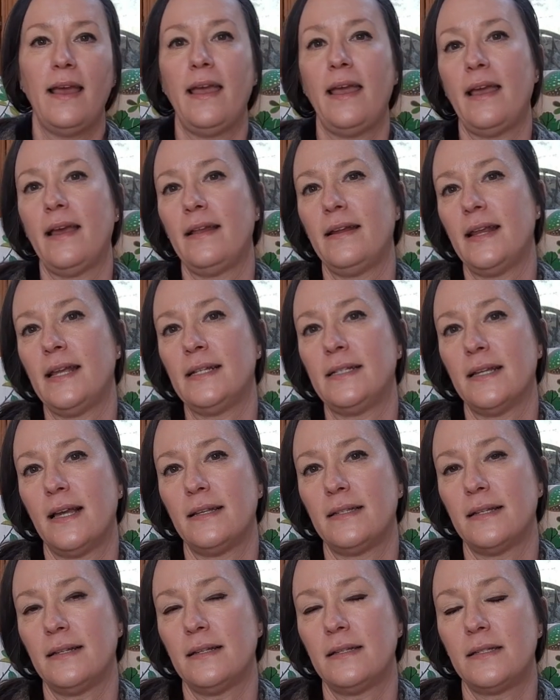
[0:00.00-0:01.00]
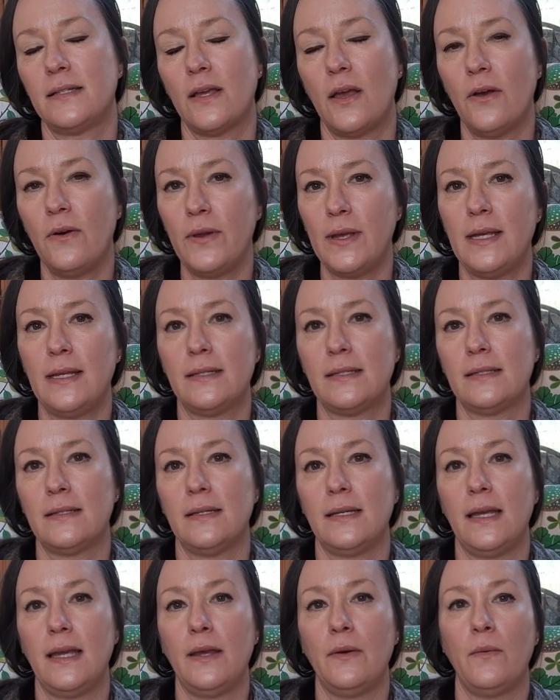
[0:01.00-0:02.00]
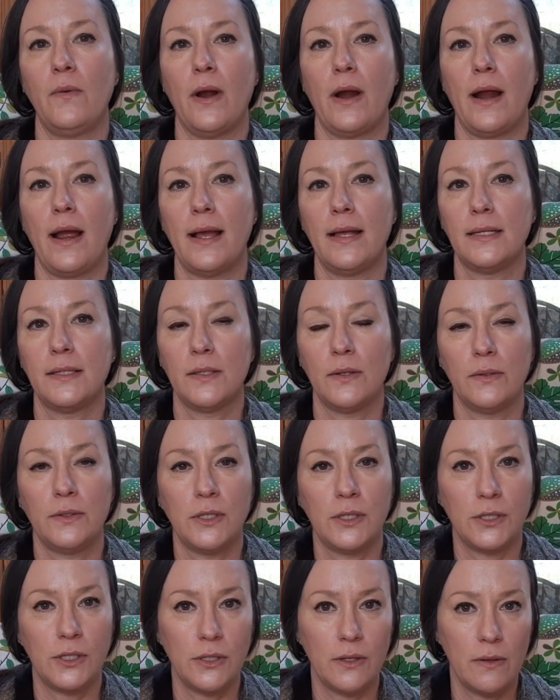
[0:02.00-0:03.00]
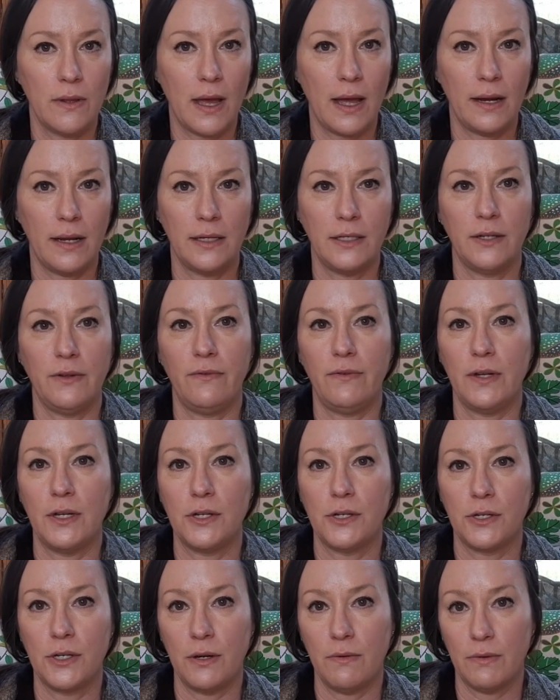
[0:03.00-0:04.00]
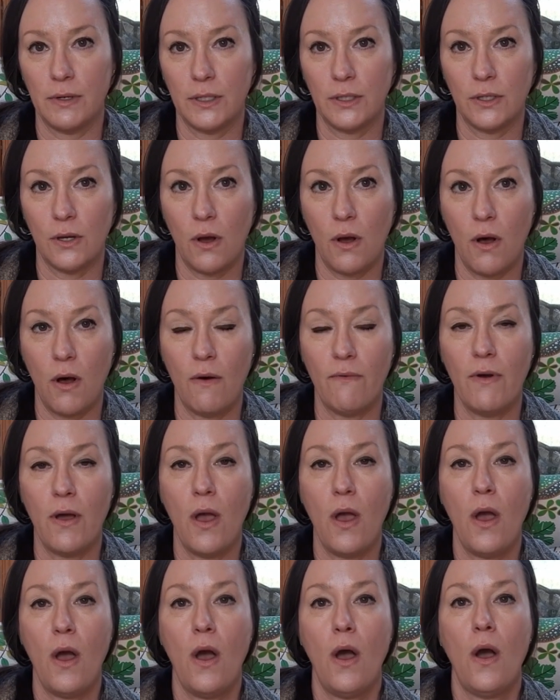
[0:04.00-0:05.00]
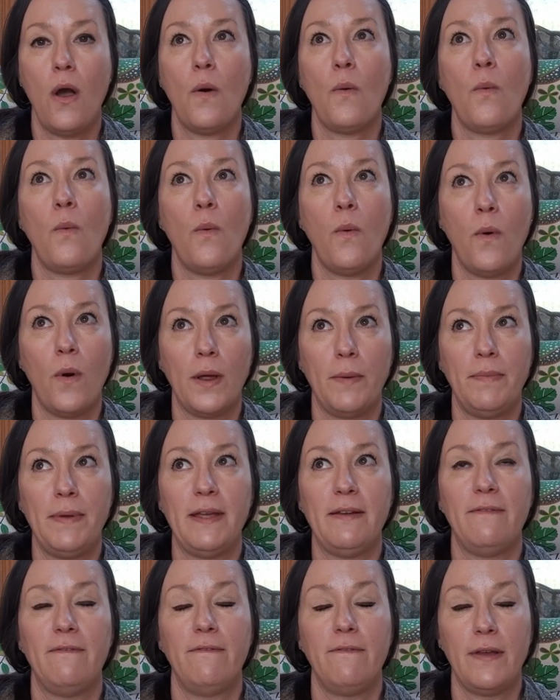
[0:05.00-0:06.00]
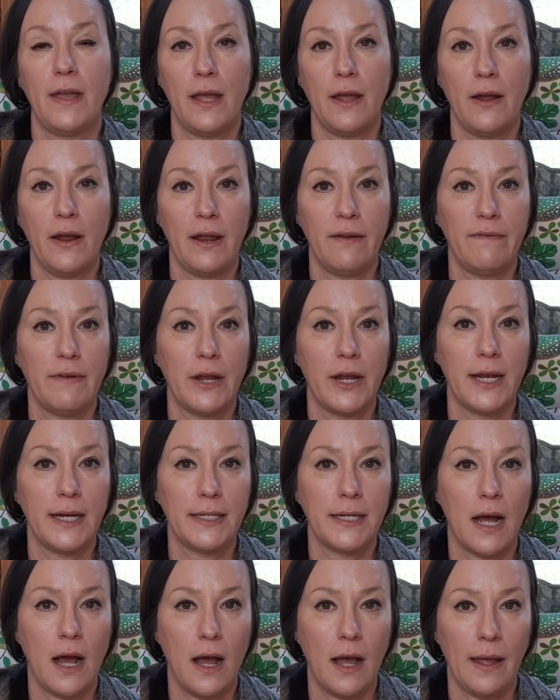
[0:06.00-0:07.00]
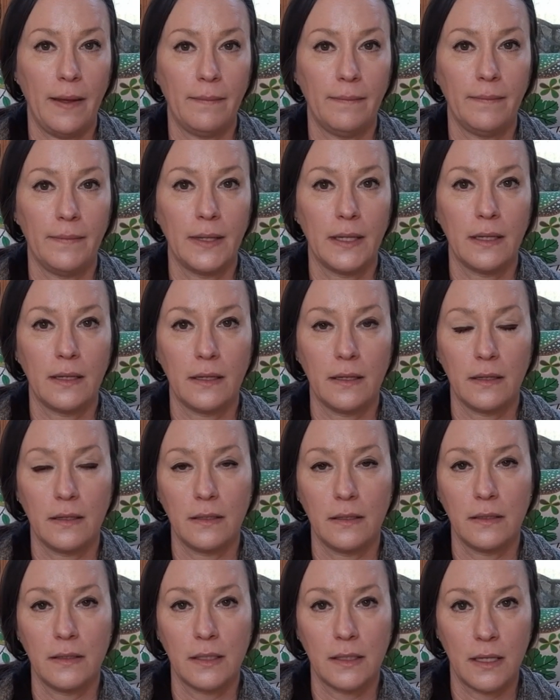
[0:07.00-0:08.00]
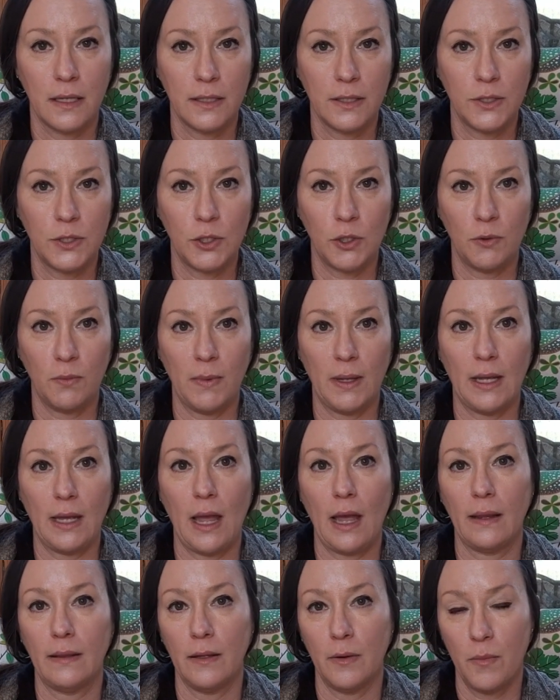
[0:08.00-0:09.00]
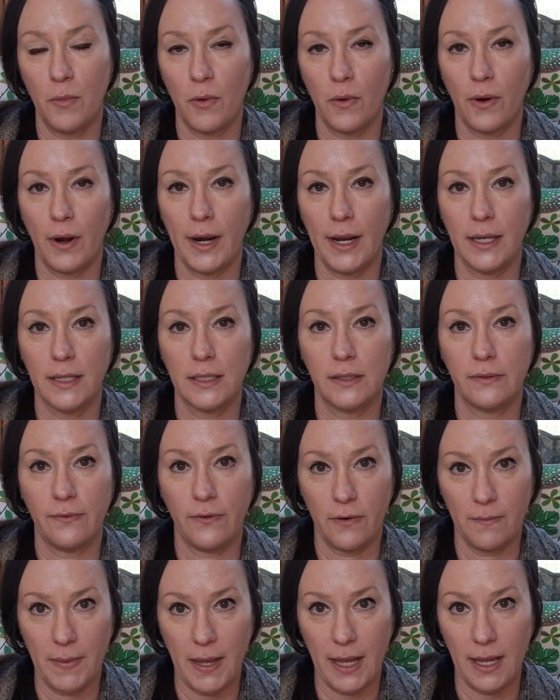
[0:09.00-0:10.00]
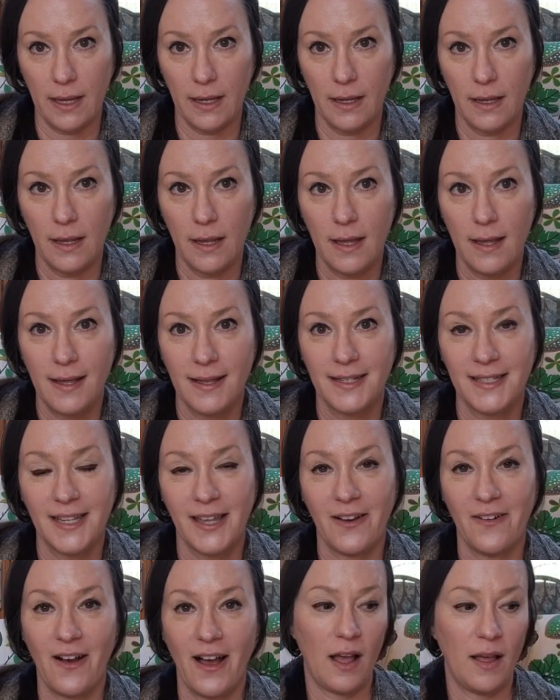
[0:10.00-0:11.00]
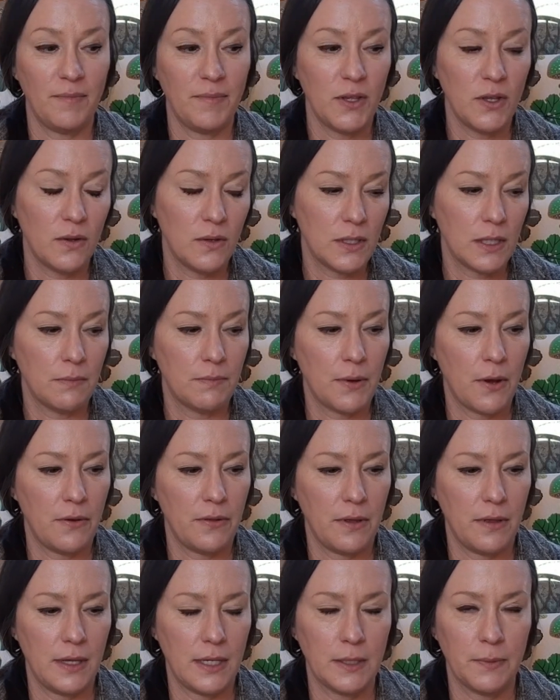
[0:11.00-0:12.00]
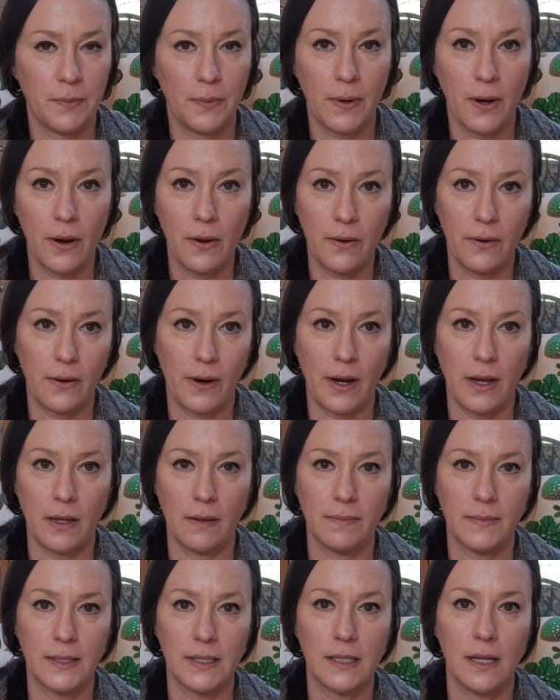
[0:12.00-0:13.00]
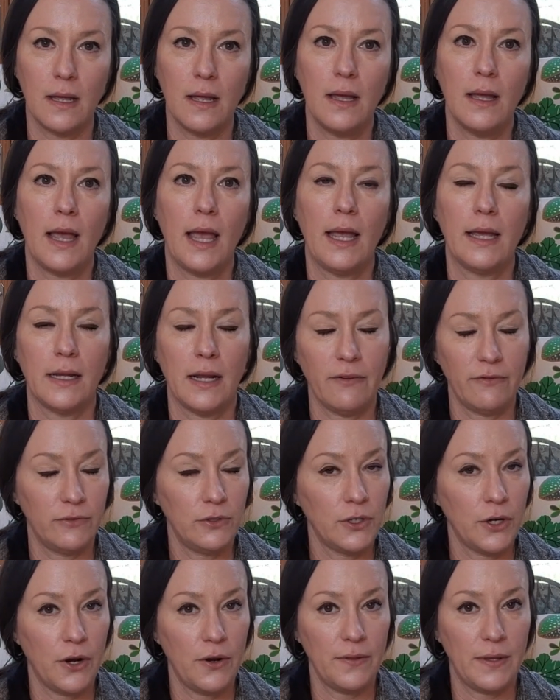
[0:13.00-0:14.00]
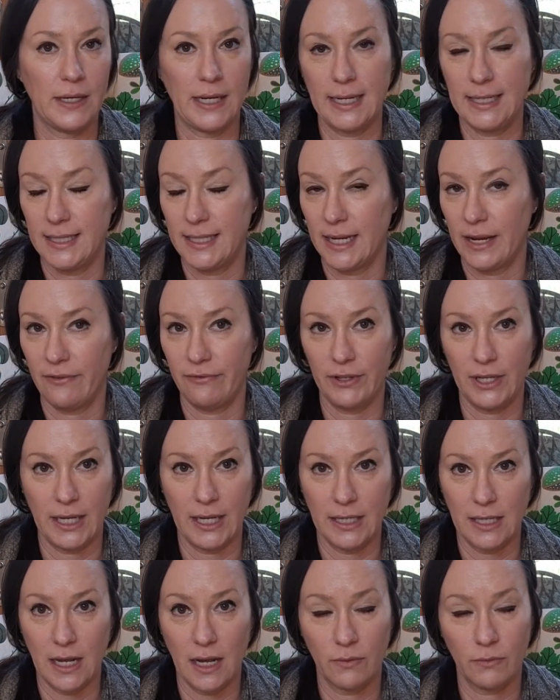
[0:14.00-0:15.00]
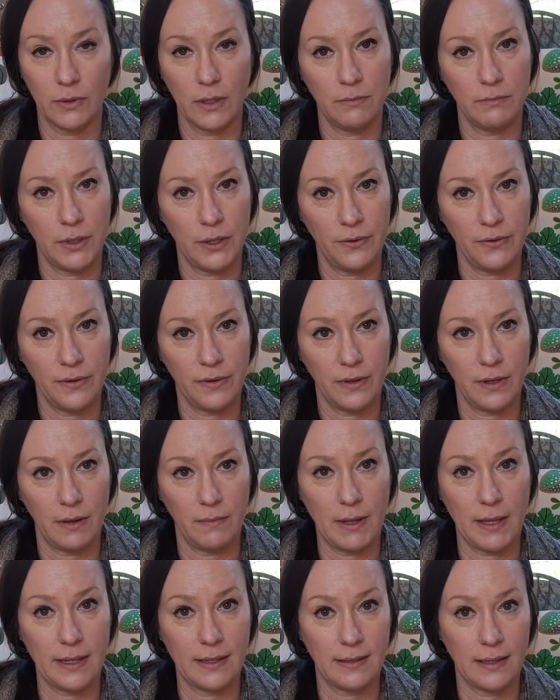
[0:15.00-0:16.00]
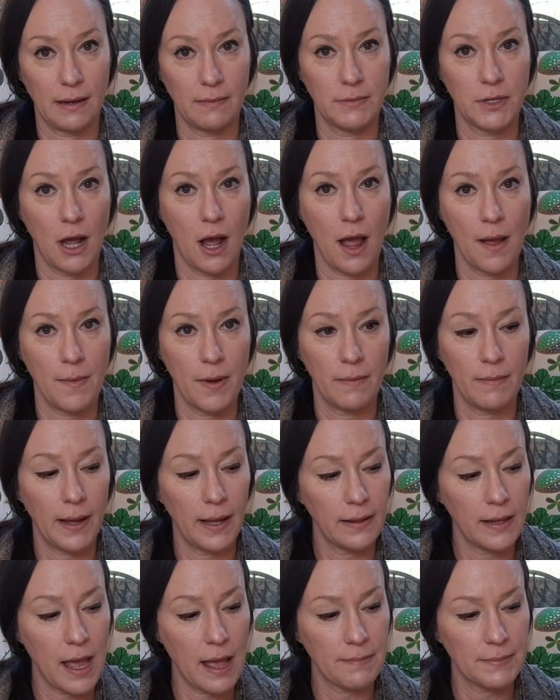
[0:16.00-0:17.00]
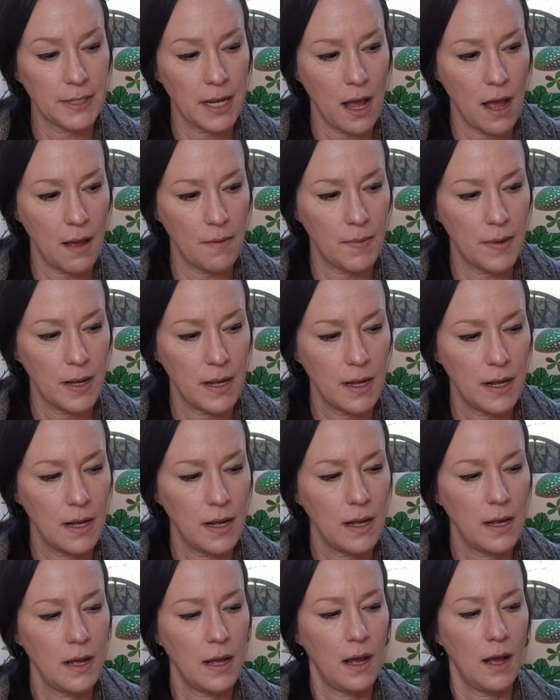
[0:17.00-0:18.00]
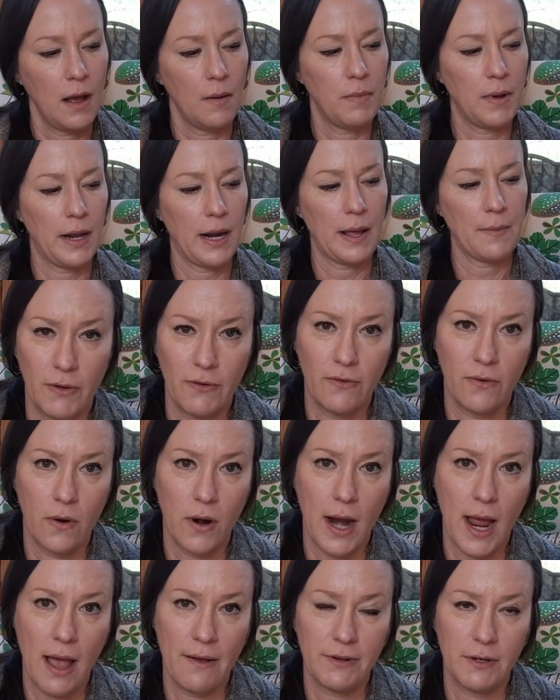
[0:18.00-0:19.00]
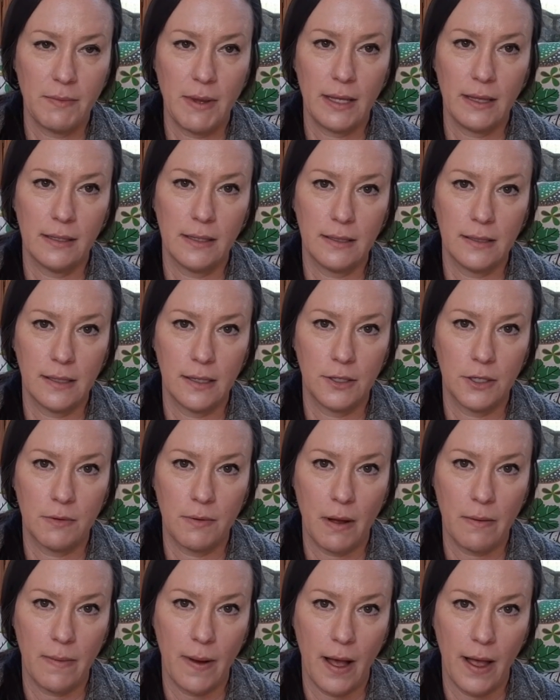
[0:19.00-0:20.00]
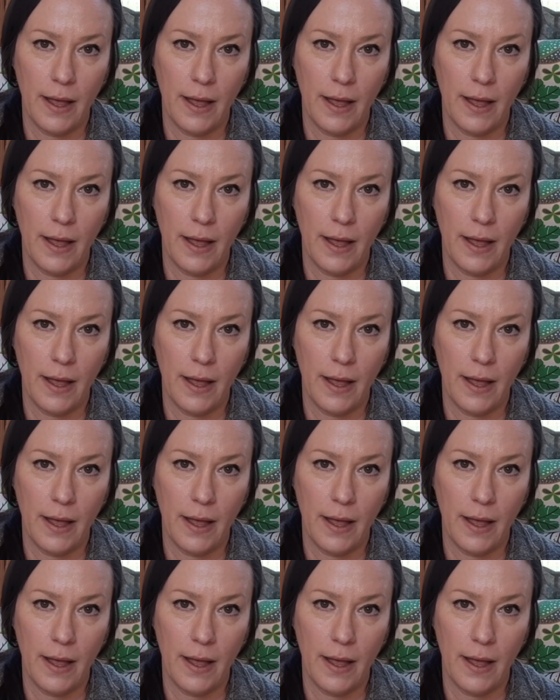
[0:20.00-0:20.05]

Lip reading: and it does it so easily, whereas to do that in DaVinci Resolve would be very, very time consuming and laborious for me. So I'm using both of these programs, and I've learned that I definitely cannot run both of them at the same time on my laptop. But before I have to make the decision about